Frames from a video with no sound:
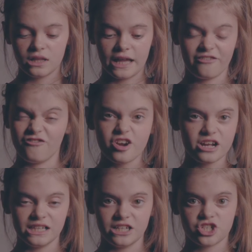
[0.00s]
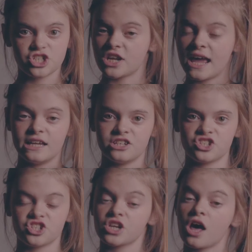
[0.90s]
like really
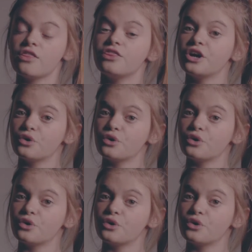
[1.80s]
changed. The